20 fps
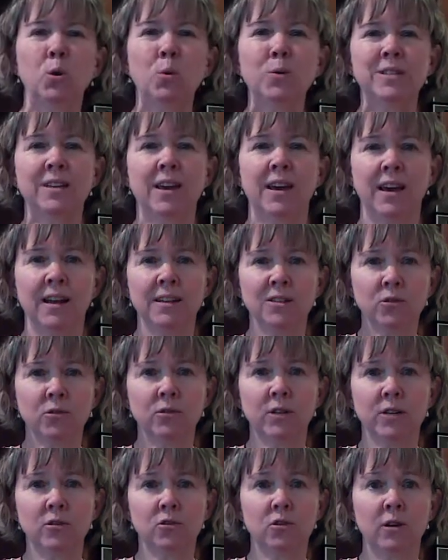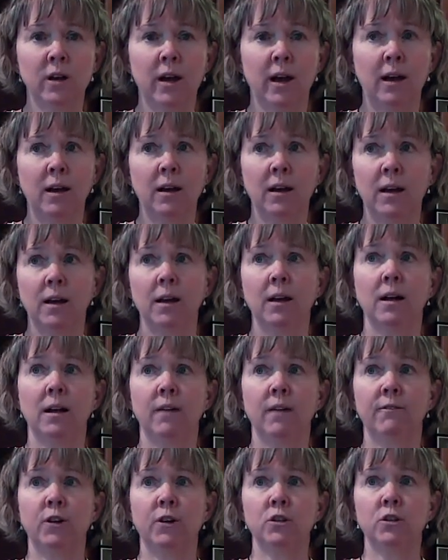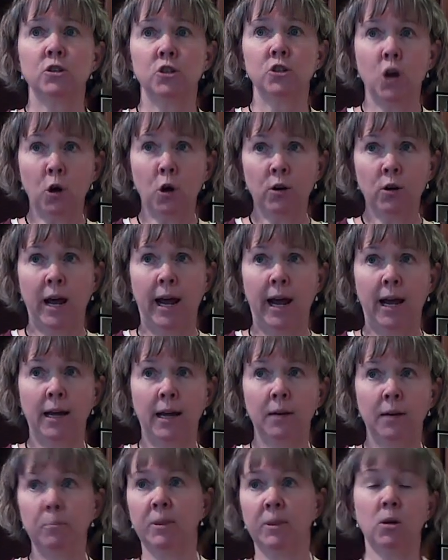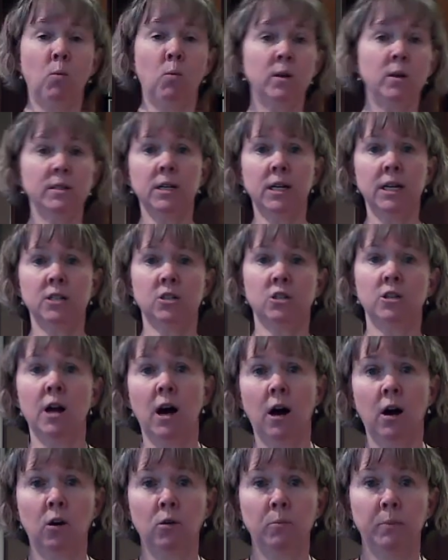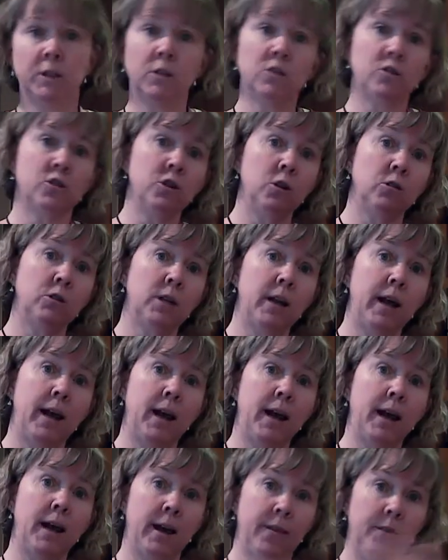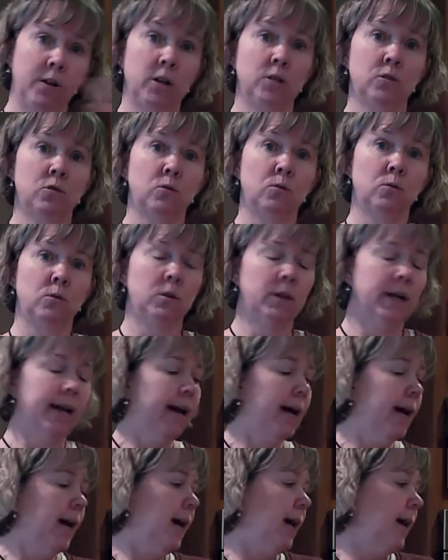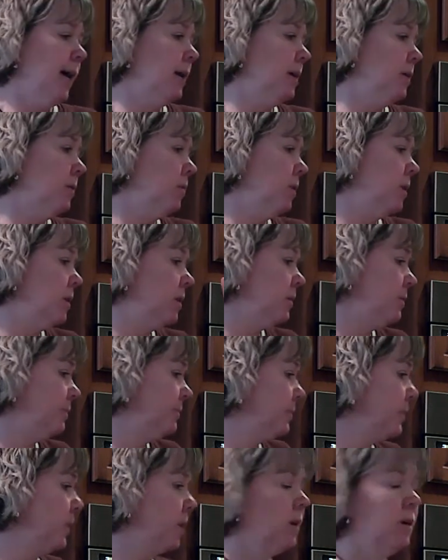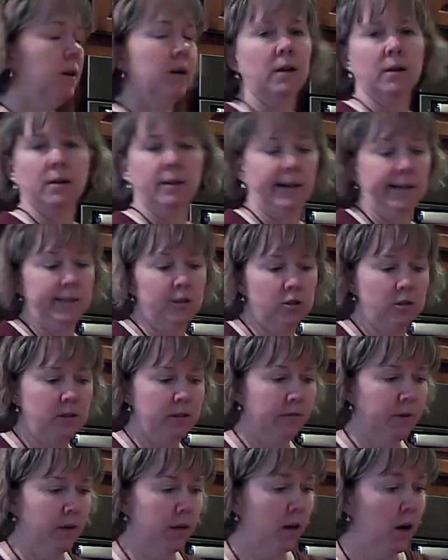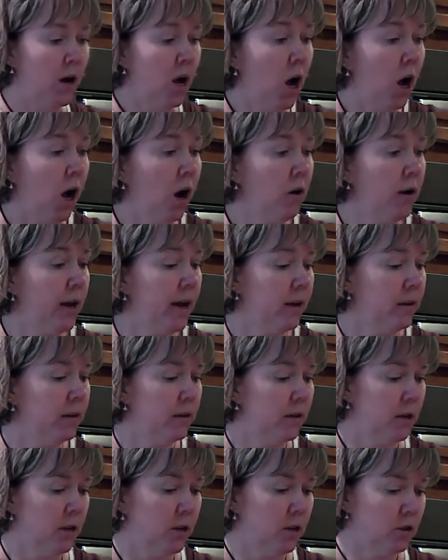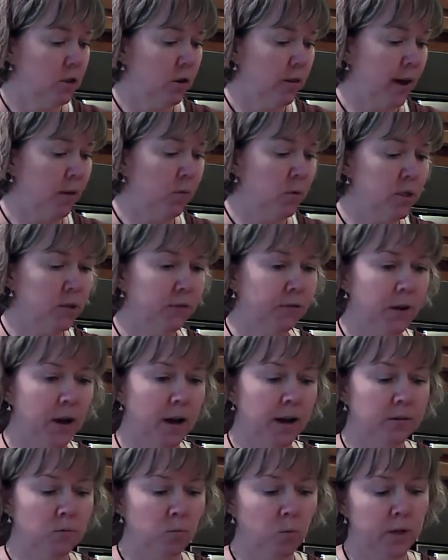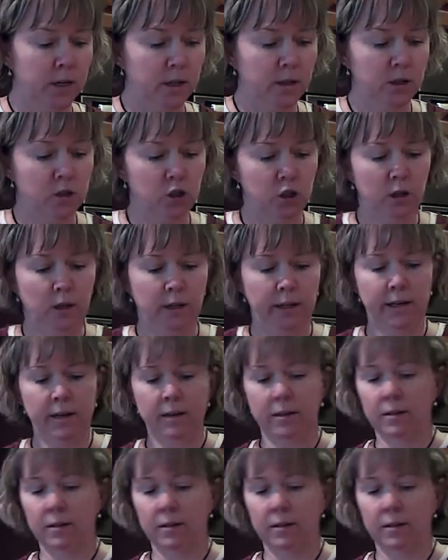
was canceled yesterday for a snow day, but there wasn't any snow. But there's snow today, and they're at school. I don't know. I just live here. Okay, so that was fun. We did the chili.